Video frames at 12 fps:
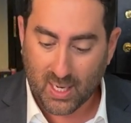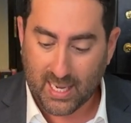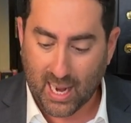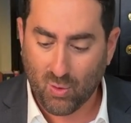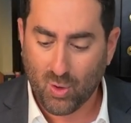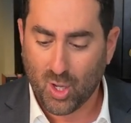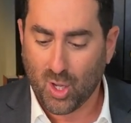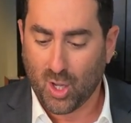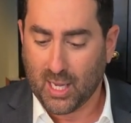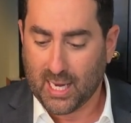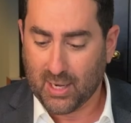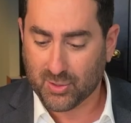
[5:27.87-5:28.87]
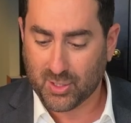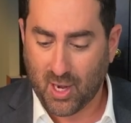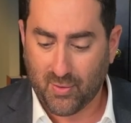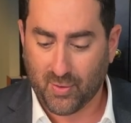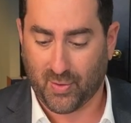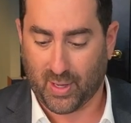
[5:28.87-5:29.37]
Now, here's
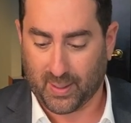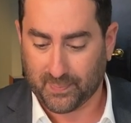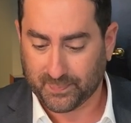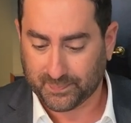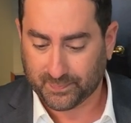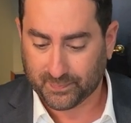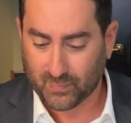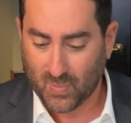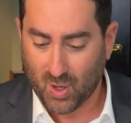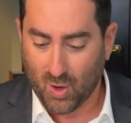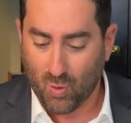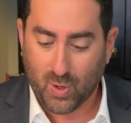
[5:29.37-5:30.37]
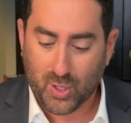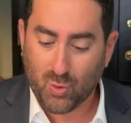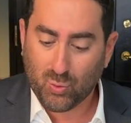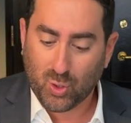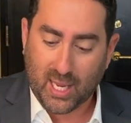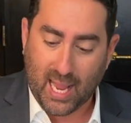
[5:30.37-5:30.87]
another thing. When
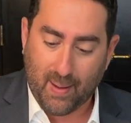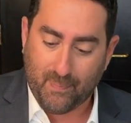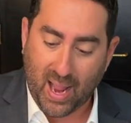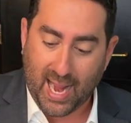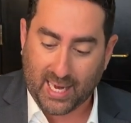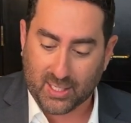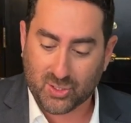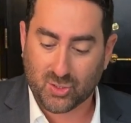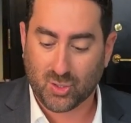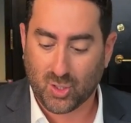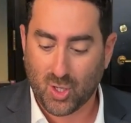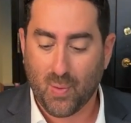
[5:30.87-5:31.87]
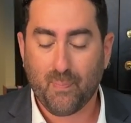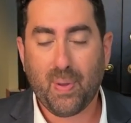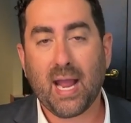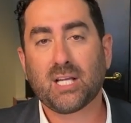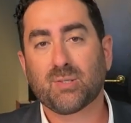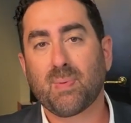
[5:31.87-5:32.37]
you look at banks,
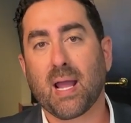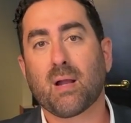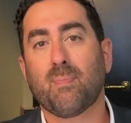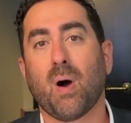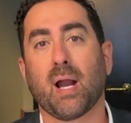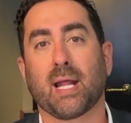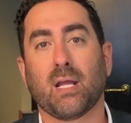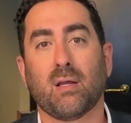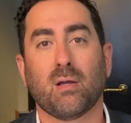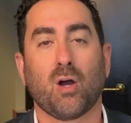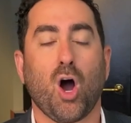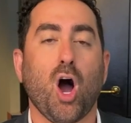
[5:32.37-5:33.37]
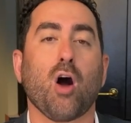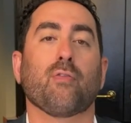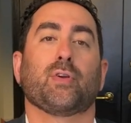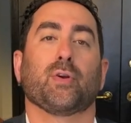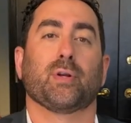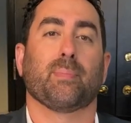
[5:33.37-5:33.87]
banks make money
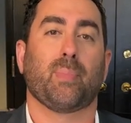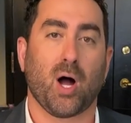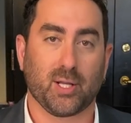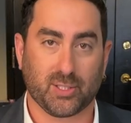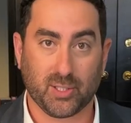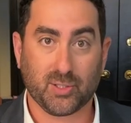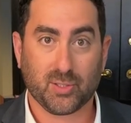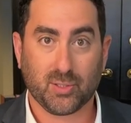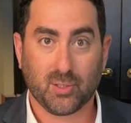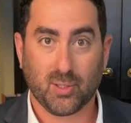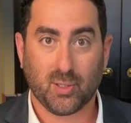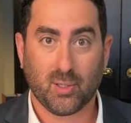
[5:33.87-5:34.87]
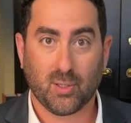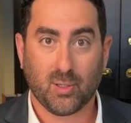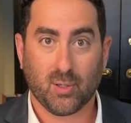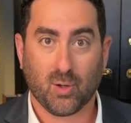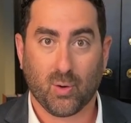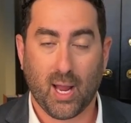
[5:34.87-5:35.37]
off your deposits.
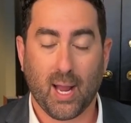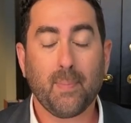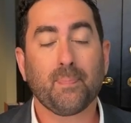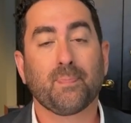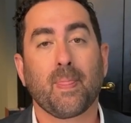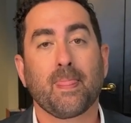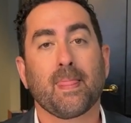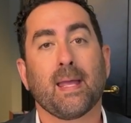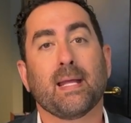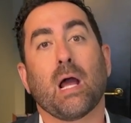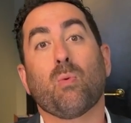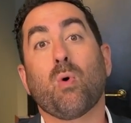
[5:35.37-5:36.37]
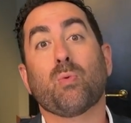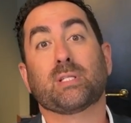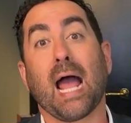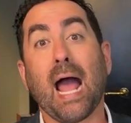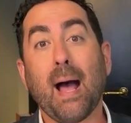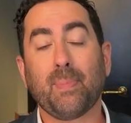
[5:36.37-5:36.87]
Okay. Now, what was
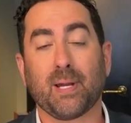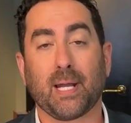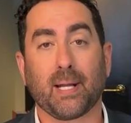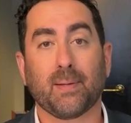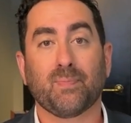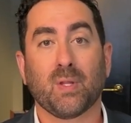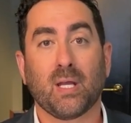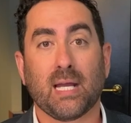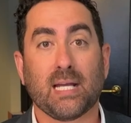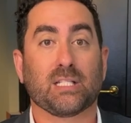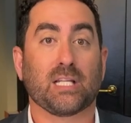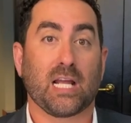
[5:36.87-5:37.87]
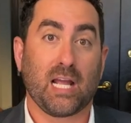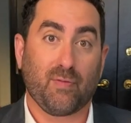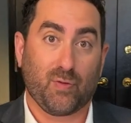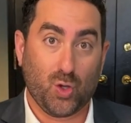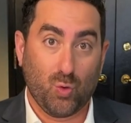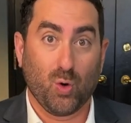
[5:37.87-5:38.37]
happening is
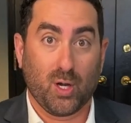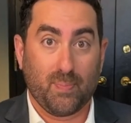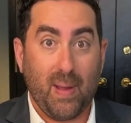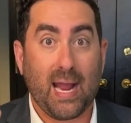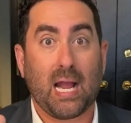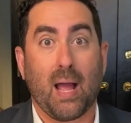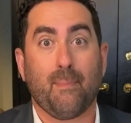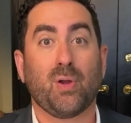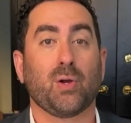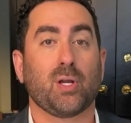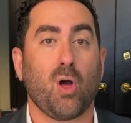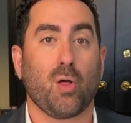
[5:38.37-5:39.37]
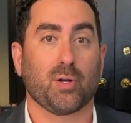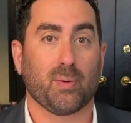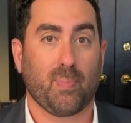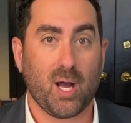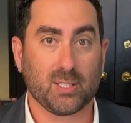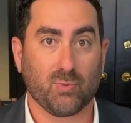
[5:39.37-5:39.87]
if you were to make $1 million
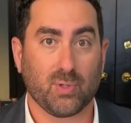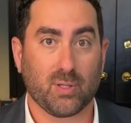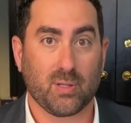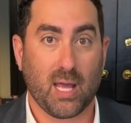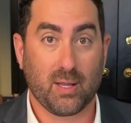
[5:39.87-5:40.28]
deposit with